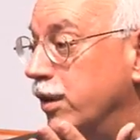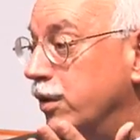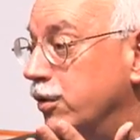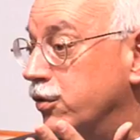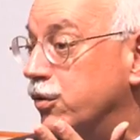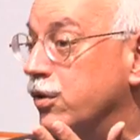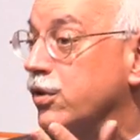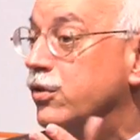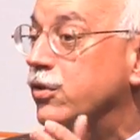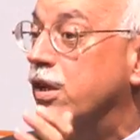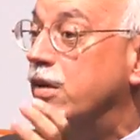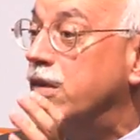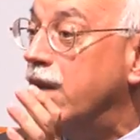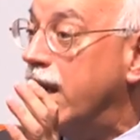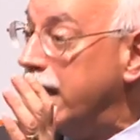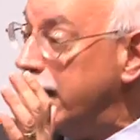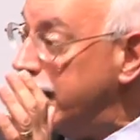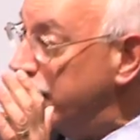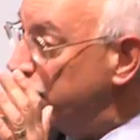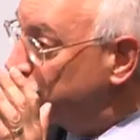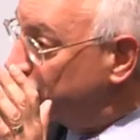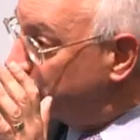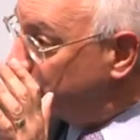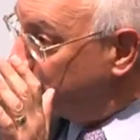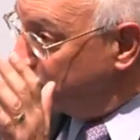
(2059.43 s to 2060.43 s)
ministers, and they
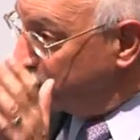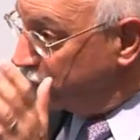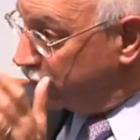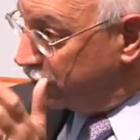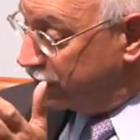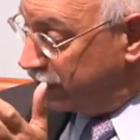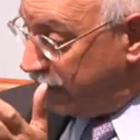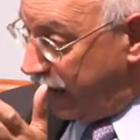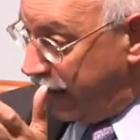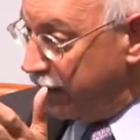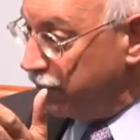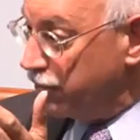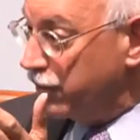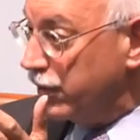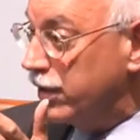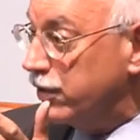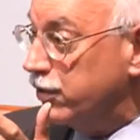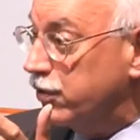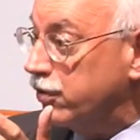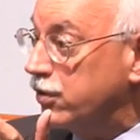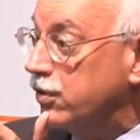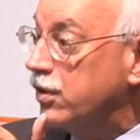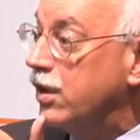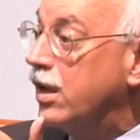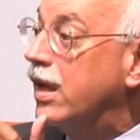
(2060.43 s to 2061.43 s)
issued
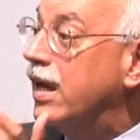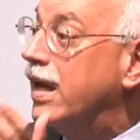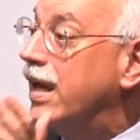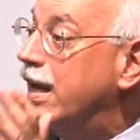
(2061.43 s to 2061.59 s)
statements